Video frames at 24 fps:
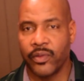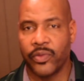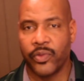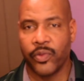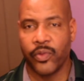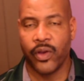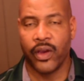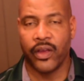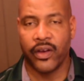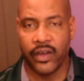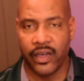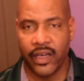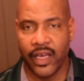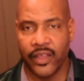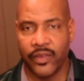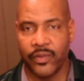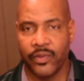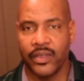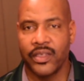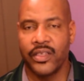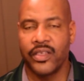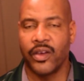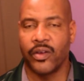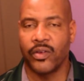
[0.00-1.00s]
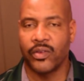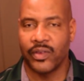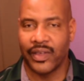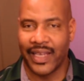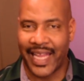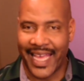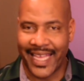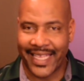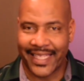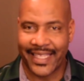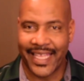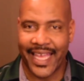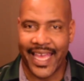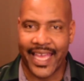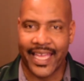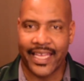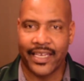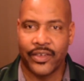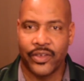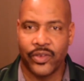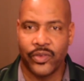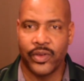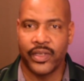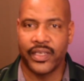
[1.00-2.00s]
one, three on another one, you know, like
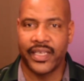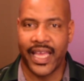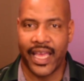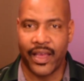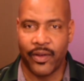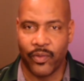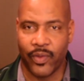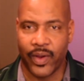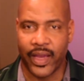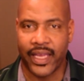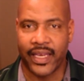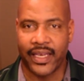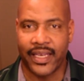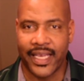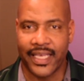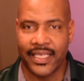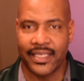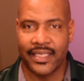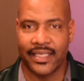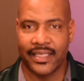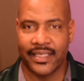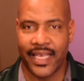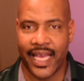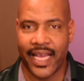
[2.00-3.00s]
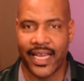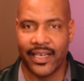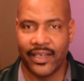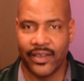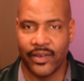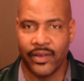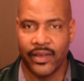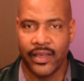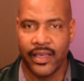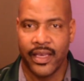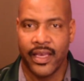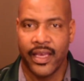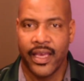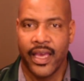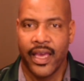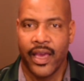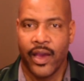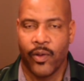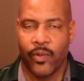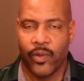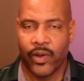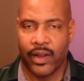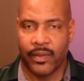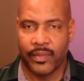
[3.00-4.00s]
that. Do it that way. That's exactly
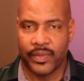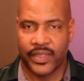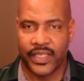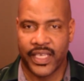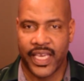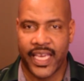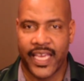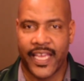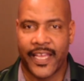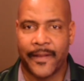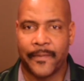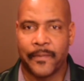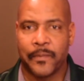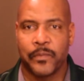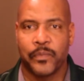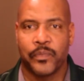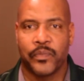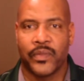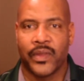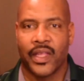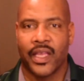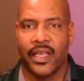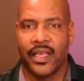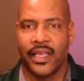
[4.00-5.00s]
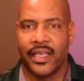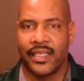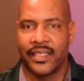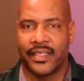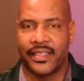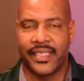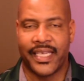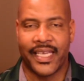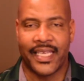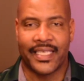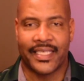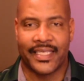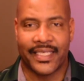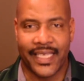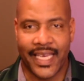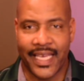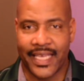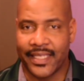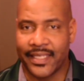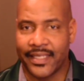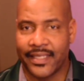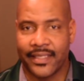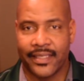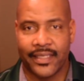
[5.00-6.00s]
what I'm saying. 10
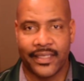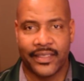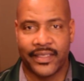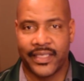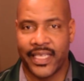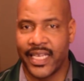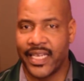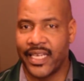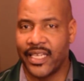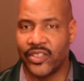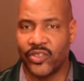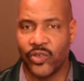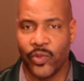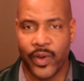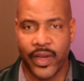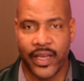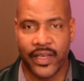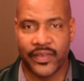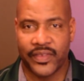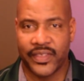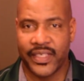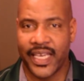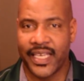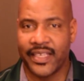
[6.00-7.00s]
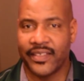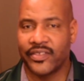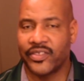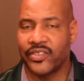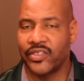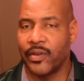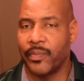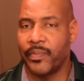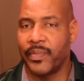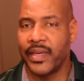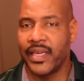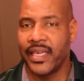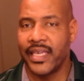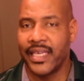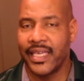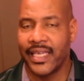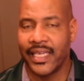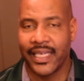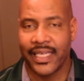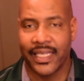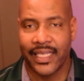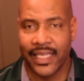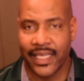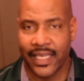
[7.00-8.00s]
sets, 10 to 12 sets should be
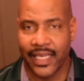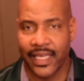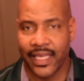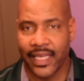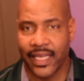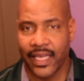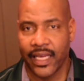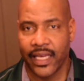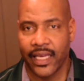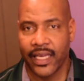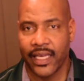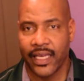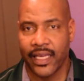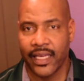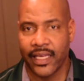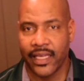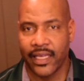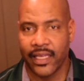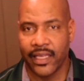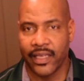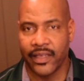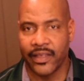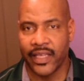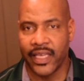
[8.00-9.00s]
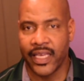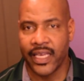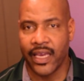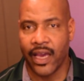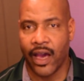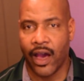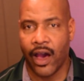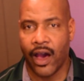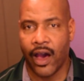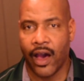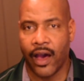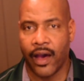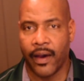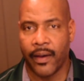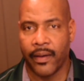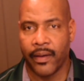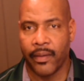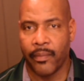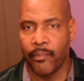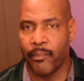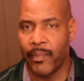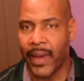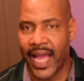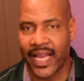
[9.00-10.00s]
the
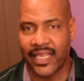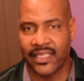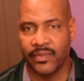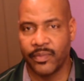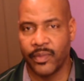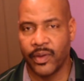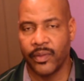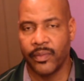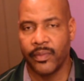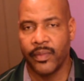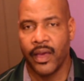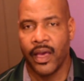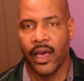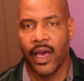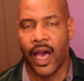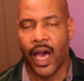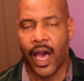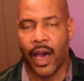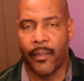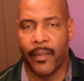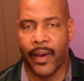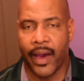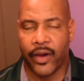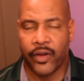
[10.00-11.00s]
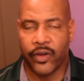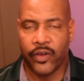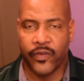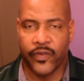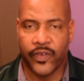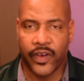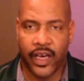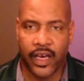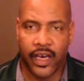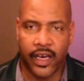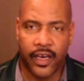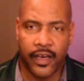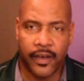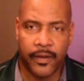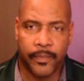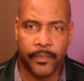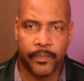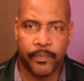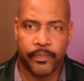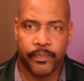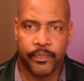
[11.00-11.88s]
maximum amount of